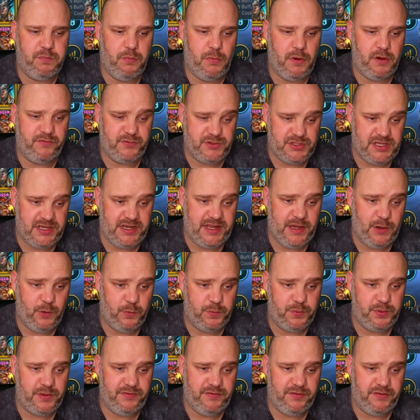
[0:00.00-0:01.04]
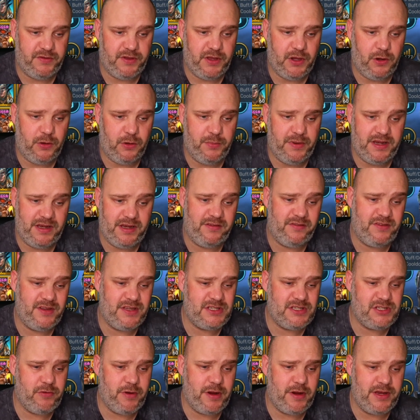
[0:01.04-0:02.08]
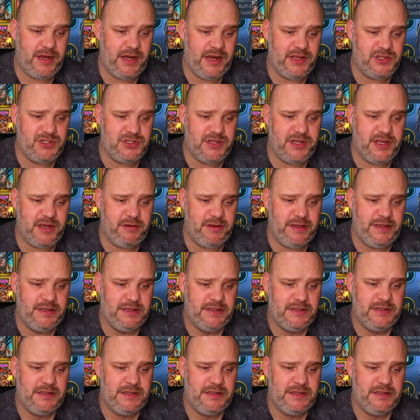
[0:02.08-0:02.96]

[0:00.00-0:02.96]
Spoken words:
Obviously it'd help if you've got him, and if he's your only legendary